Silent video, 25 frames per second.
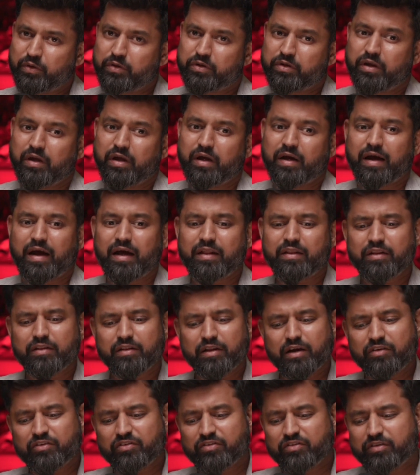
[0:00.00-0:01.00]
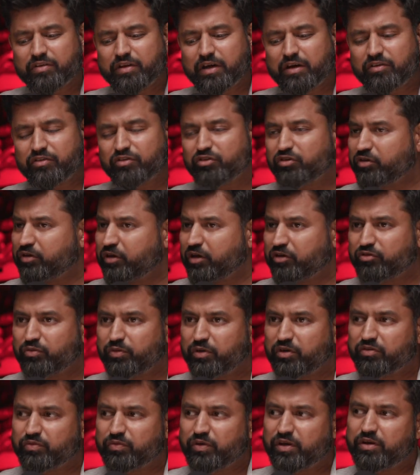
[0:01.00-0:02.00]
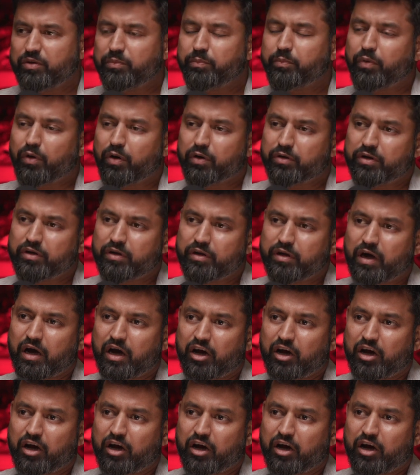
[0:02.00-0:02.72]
Good and that's that touch is very important